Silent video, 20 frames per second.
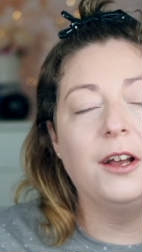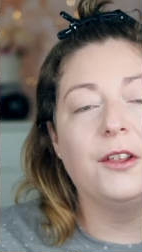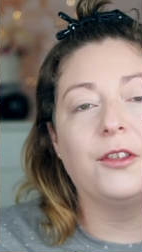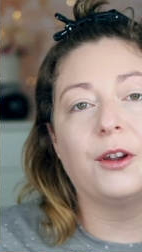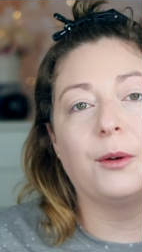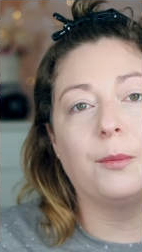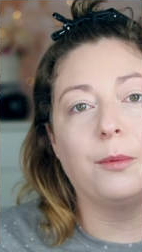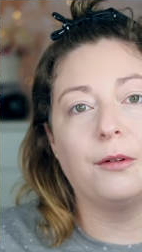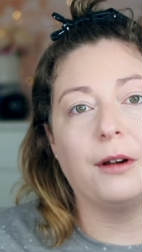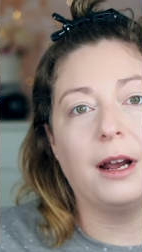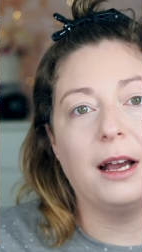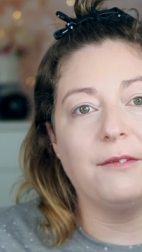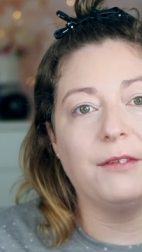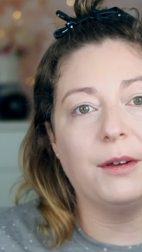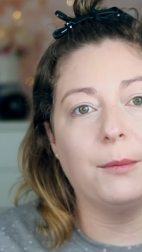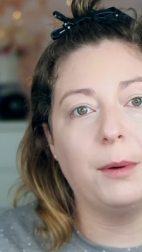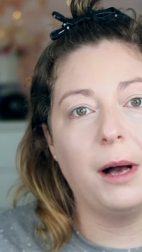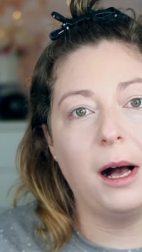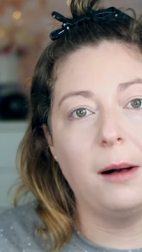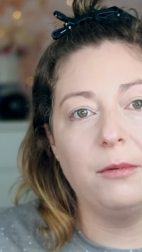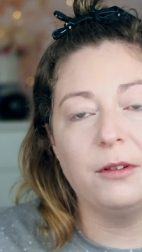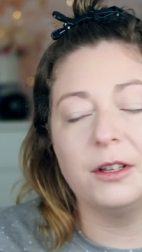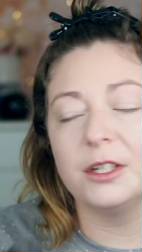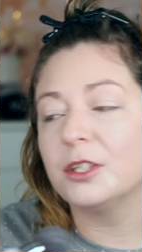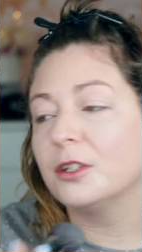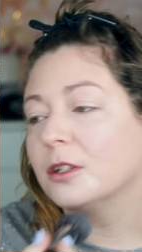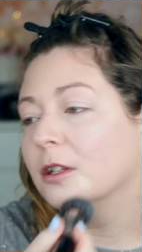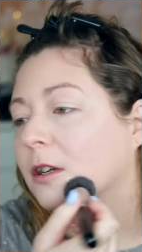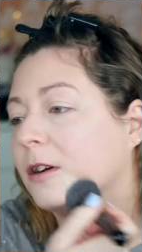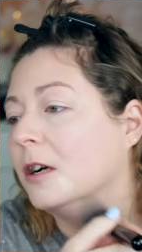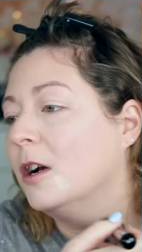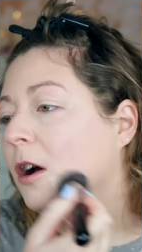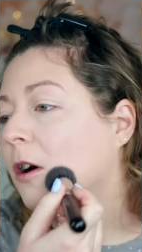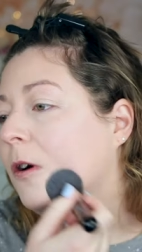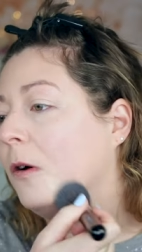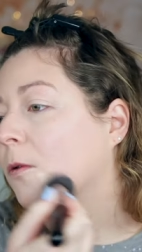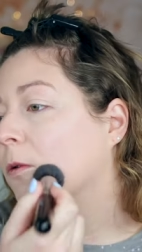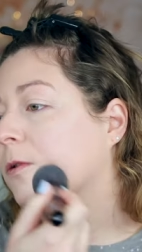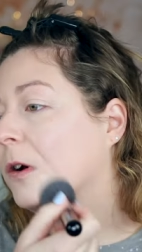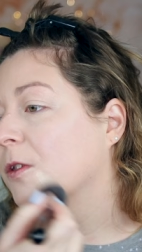their private publisher,
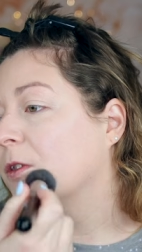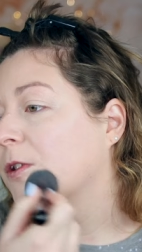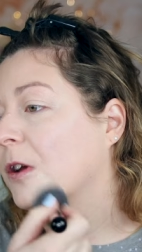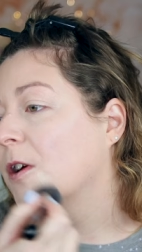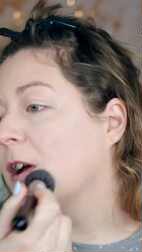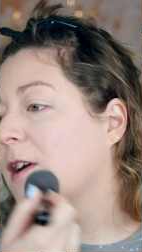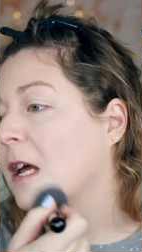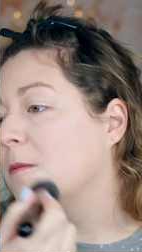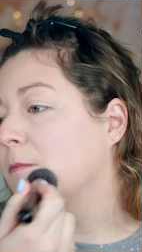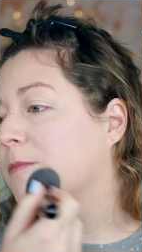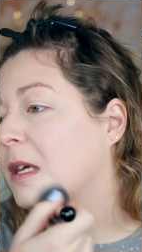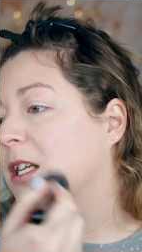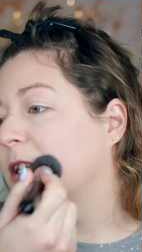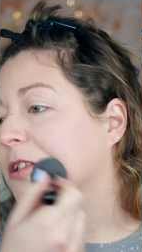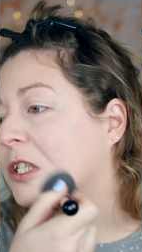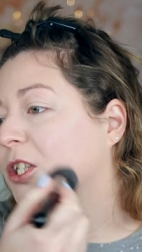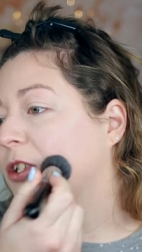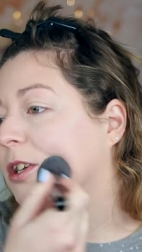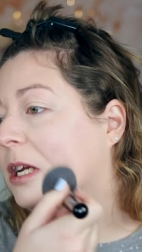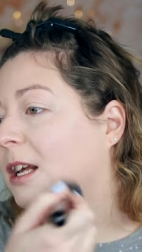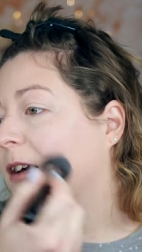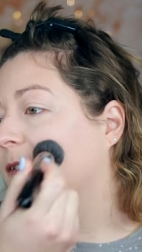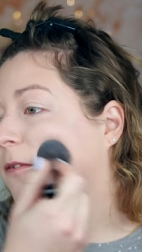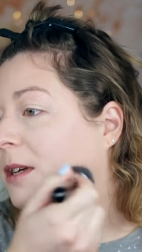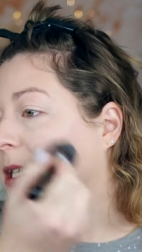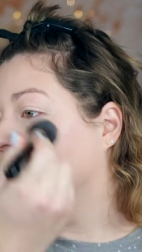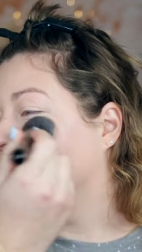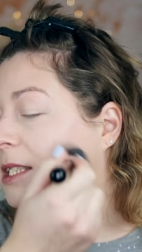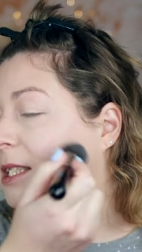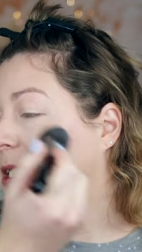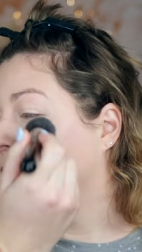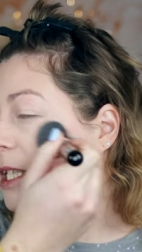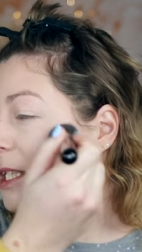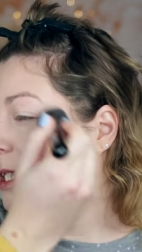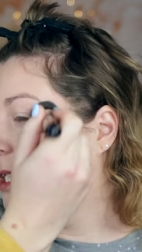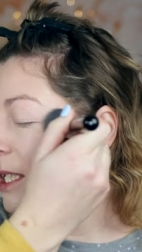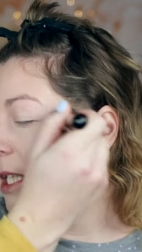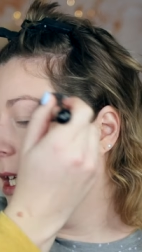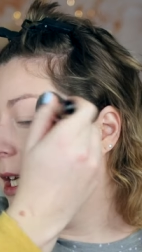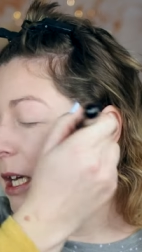or their administrative
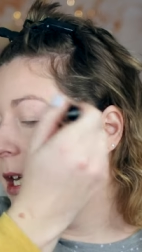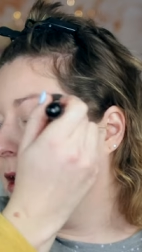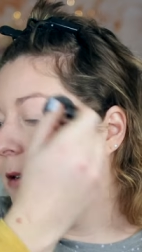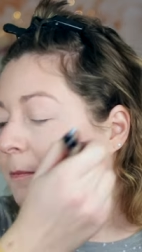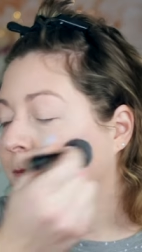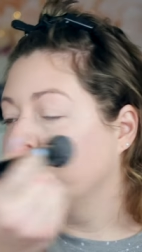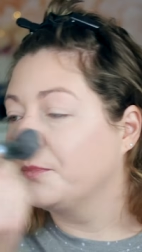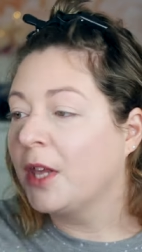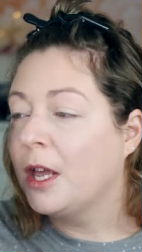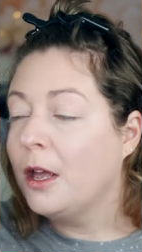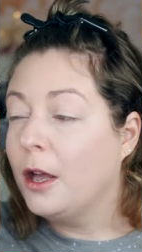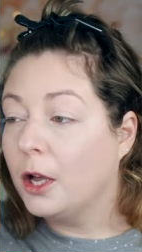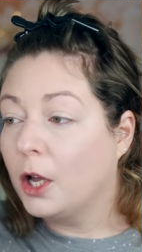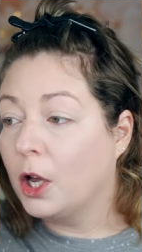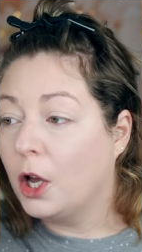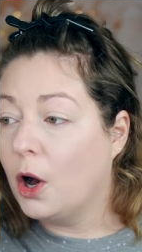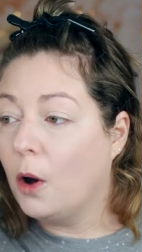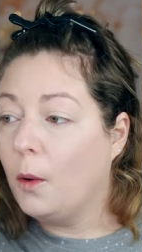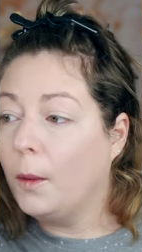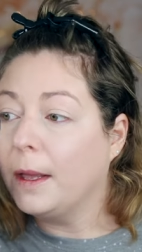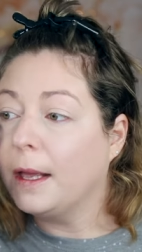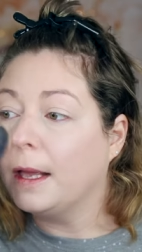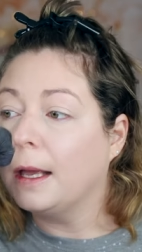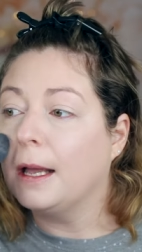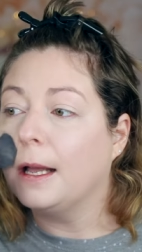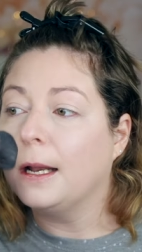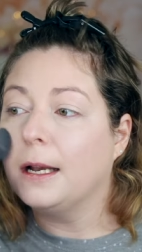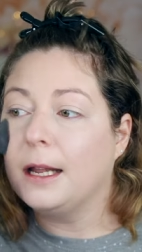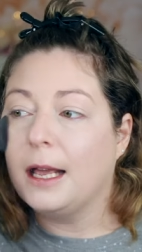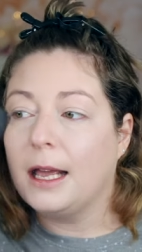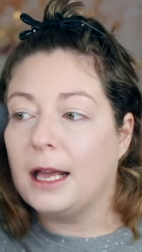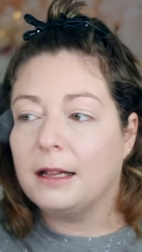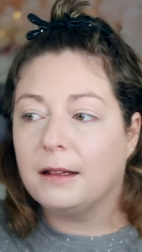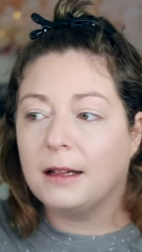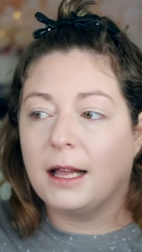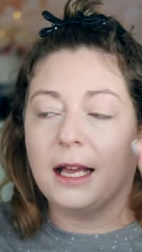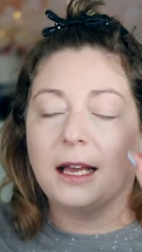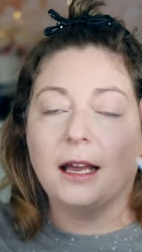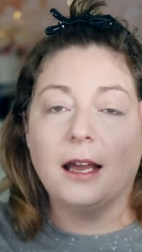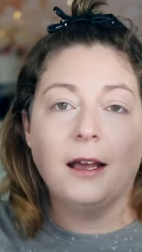assistant going in and
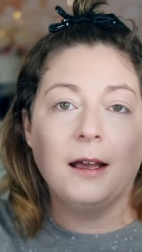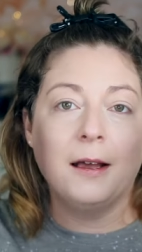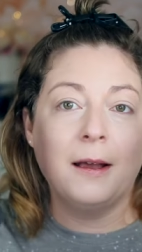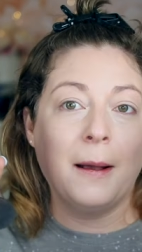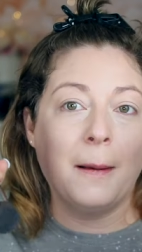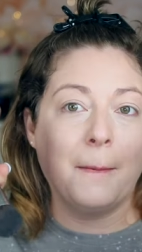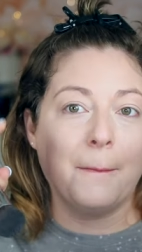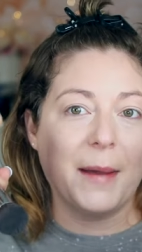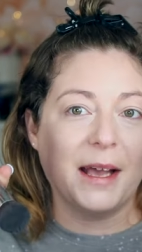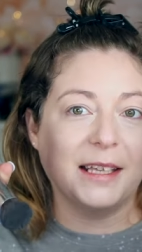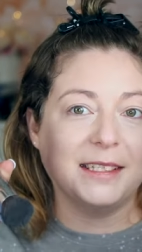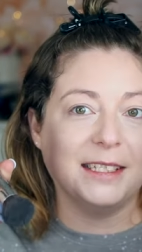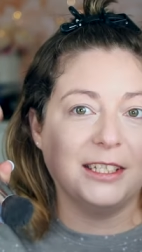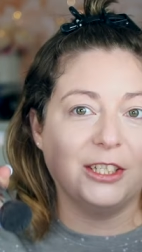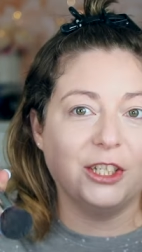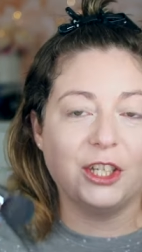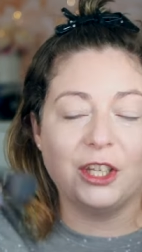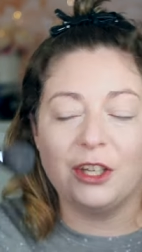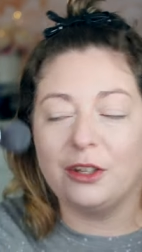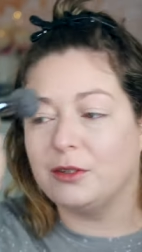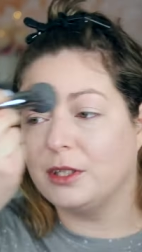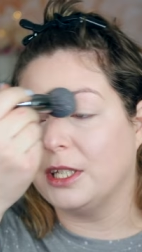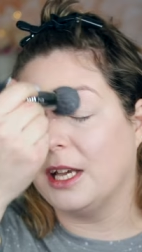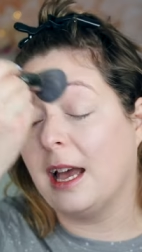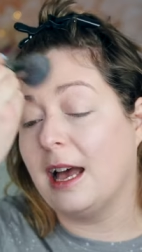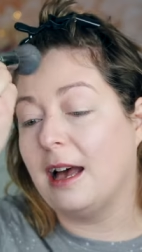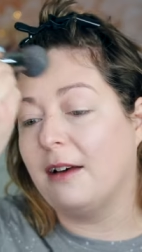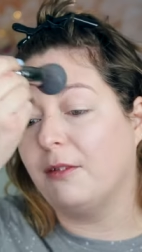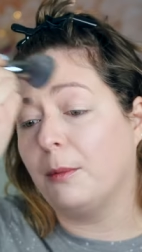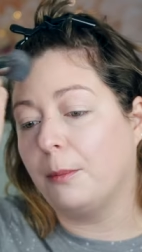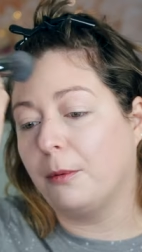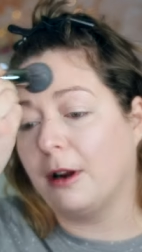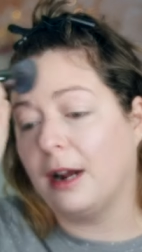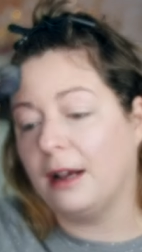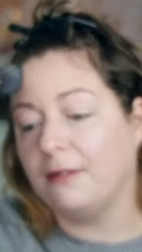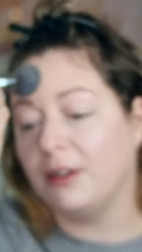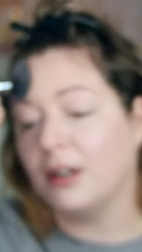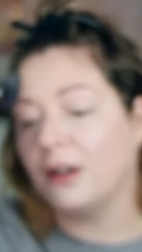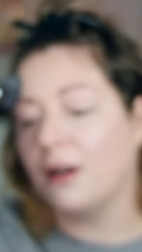like messaging you to have a private